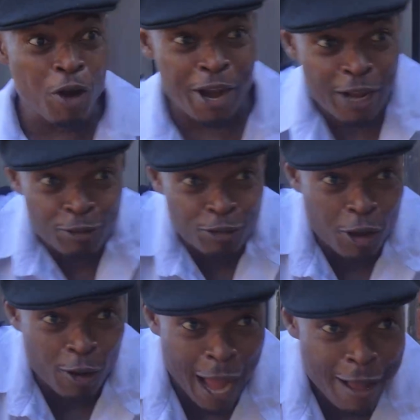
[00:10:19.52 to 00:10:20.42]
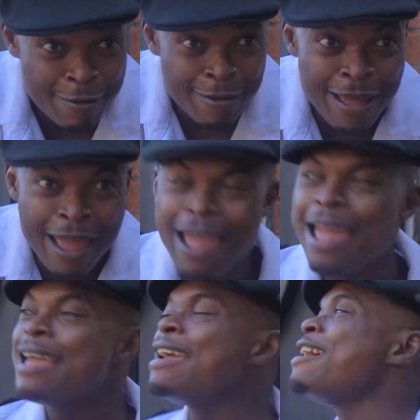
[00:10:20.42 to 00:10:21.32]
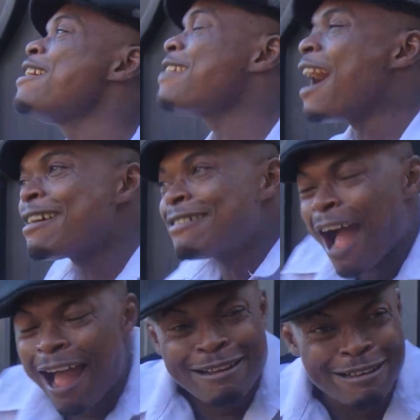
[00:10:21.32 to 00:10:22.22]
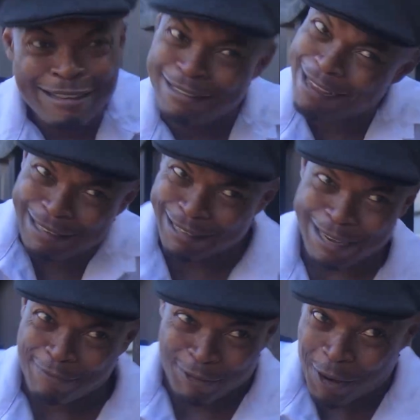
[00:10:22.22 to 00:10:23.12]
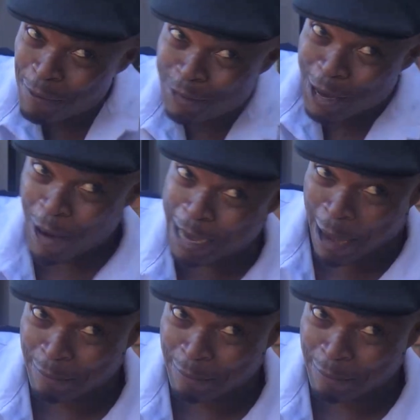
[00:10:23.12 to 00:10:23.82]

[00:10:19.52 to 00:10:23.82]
You're here to see your guy. In Yanga, they sleep, trouble, they wake